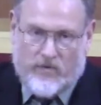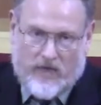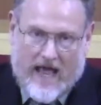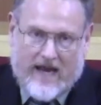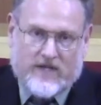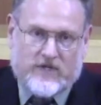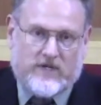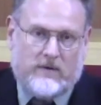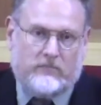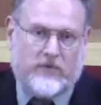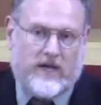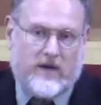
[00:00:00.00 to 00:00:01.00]
that is
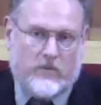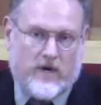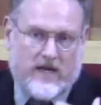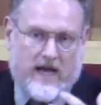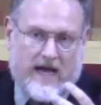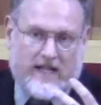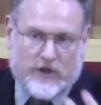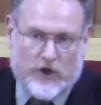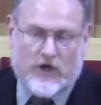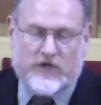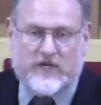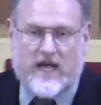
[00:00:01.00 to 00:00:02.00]
something when God
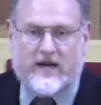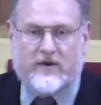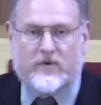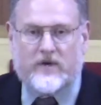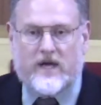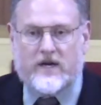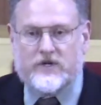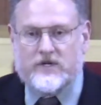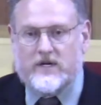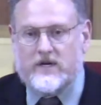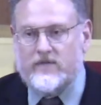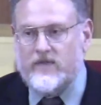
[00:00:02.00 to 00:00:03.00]
looks at
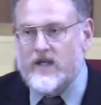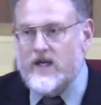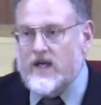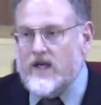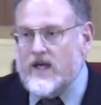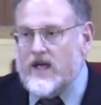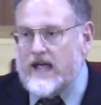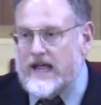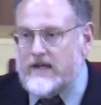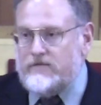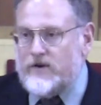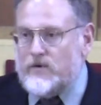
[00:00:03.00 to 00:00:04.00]
creation,
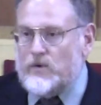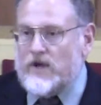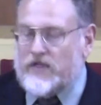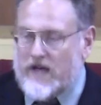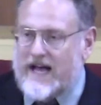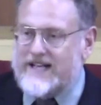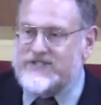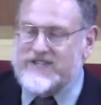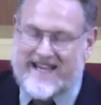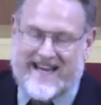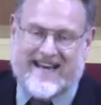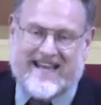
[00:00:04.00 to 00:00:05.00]
even with us
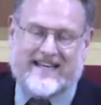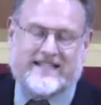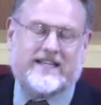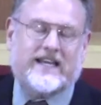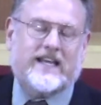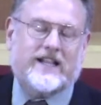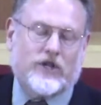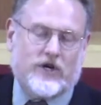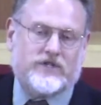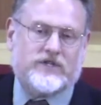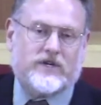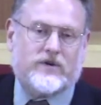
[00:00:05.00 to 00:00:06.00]
in it, he
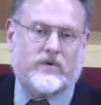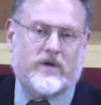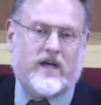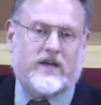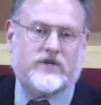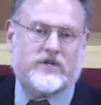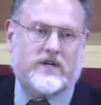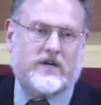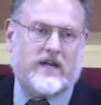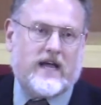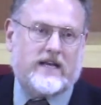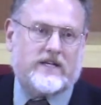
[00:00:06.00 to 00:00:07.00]
looks at
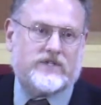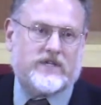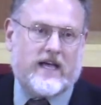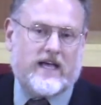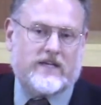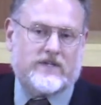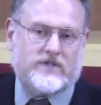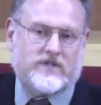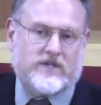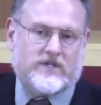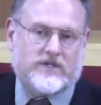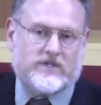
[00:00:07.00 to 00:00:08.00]
creation and he says,
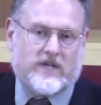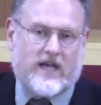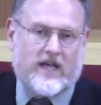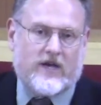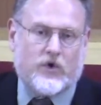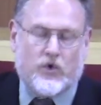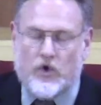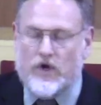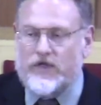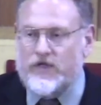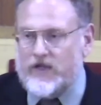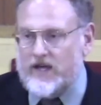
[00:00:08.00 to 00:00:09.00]
This is a
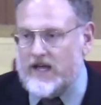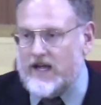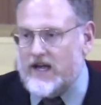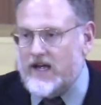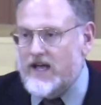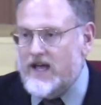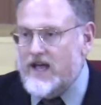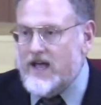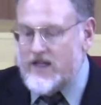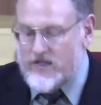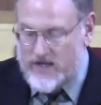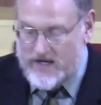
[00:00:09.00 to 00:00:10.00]
good thing.
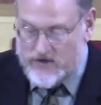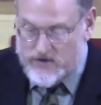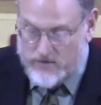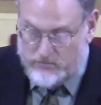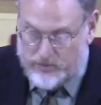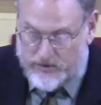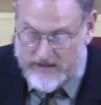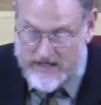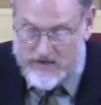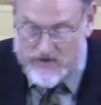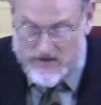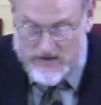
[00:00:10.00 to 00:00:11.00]
This
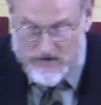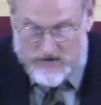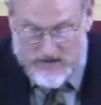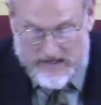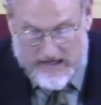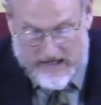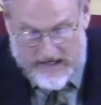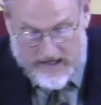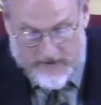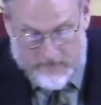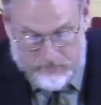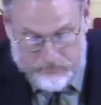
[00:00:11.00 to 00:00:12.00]
pleases
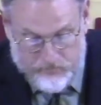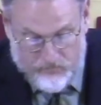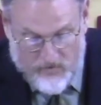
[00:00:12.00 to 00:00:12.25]
him.